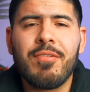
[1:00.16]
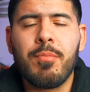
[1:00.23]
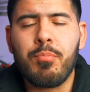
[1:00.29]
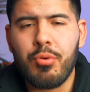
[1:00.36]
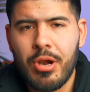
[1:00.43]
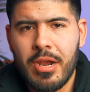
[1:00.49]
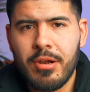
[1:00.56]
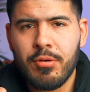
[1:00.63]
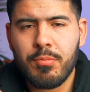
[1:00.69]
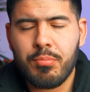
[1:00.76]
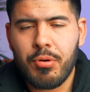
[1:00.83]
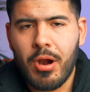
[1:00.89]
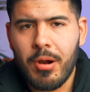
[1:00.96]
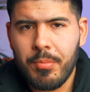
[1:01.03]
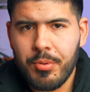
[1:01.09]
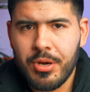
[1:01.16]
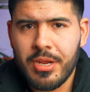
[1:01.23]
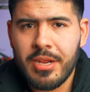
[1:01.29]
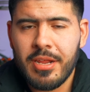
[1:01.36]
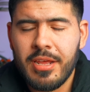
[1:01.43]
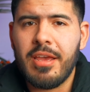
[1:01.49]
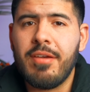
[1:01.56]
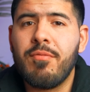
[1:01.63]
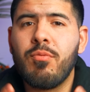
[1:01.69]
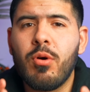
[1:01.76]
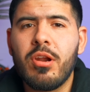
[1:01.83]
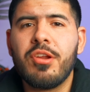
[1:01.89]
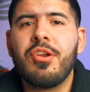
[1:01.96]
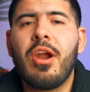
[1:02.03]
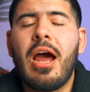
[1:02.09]
a brand new property, if
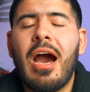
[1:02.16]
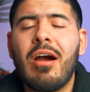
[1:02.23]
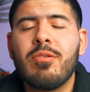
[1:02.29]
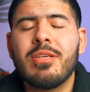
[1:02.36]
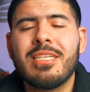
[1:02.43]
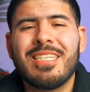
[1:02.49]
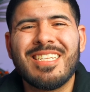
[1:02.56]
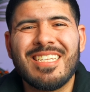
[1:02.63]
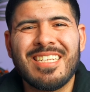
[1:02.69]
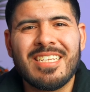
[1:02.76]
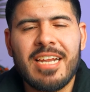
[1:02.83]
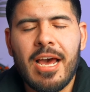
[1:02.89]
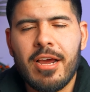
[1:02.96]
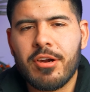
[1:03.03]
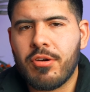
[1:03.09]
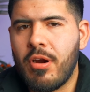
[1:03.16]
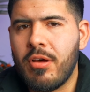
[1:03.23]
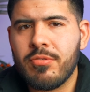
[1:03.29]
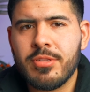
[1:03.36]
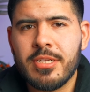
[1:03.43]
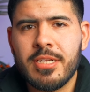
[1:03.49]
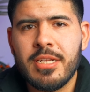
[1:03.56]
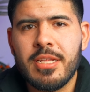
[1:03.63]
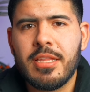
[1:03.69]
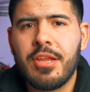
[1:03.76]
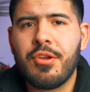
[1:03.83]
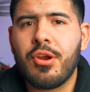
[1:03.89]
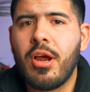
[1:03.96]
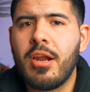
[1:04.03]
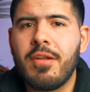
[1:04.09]
one of your outlets is not grounded, then
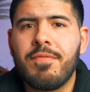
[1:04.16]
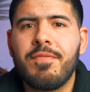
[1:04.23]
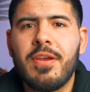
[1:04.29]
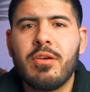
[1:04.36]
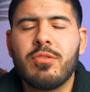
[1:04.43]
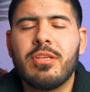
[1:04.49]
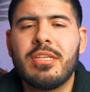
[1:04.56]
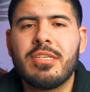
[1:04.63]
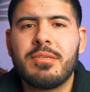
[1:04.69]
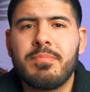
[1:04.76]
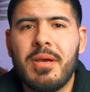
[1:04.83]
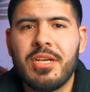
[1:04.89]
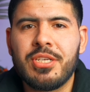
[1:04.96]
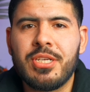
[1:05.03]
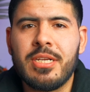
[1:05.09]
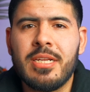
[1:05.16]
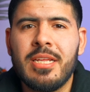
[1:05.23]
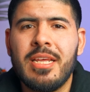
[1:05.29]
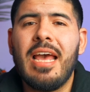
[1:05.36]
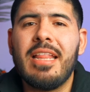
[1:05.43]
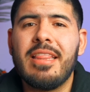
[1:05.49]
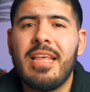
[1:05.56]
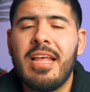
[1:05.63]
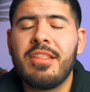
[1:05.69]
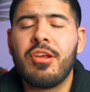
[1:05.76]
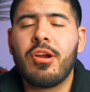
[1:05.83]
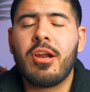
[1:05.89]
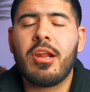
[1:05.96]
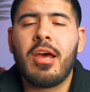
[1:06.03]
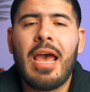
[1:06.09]
you're going to fail the inspection. And then
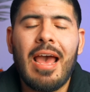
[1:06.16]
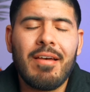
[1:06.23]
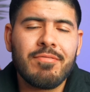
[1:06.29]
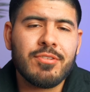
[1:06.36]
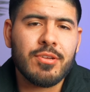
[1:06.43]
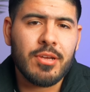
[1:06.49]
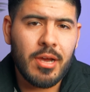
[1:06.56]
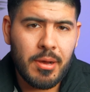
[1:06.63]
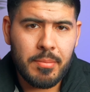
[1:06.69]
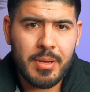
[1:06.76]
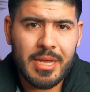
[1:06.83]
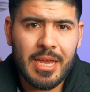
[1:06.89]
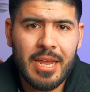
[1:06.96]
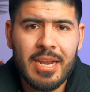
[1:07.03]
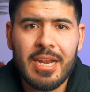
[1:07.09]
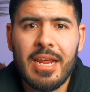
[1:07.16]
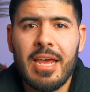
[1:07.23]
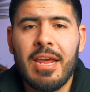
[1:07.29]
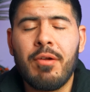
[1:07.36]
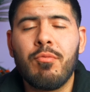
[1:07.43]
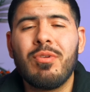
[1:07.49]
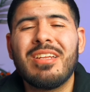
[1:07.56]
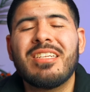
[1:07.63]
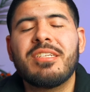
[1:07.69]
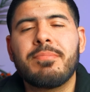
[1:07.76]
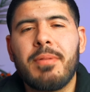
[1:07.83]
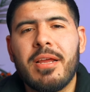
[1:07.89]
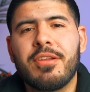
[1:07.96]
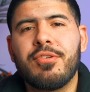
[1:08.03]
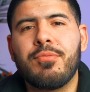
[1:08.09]
they're going to have to come again and
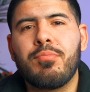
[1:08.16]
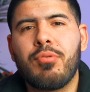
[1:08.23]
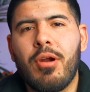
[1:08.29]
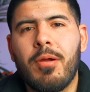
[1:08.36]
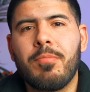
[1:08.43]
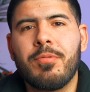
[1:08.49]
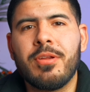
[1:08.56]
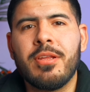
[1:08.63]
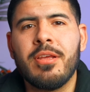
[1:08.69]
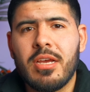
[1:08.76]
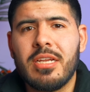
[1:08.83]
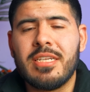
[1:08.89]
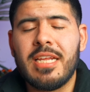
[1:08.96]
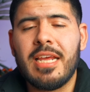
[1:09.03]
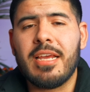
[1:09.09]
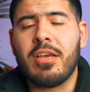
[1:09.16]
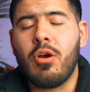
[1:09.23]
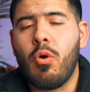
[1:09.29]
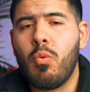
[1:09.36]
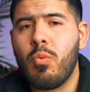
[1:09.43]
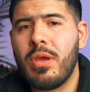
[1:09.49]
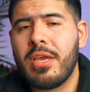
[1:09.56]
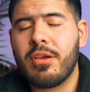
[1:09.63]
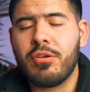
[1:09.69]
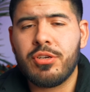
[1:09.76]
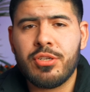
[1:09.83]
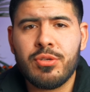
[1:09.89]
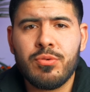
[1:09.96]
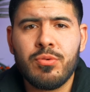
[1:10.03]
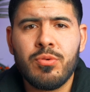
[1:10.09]
re-inspect your property. Could take a week or
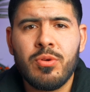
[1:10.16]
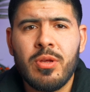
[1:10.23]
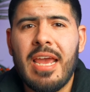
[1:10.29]
two.